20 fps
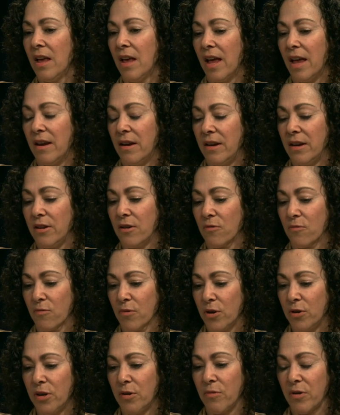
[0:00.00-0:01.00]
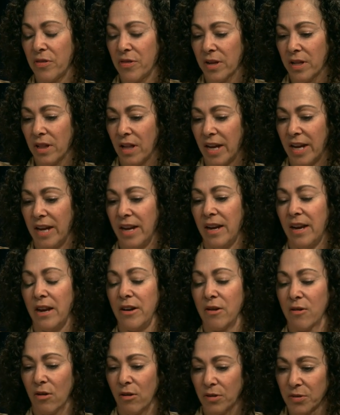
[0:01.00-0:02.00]
And right. you're rooted with the client
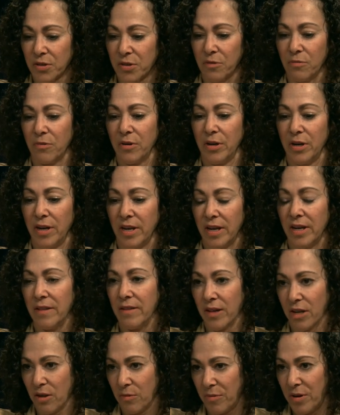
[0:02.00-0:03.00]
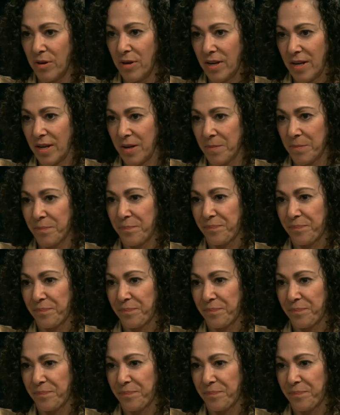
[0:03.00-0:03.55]
and you're also rooted in the community.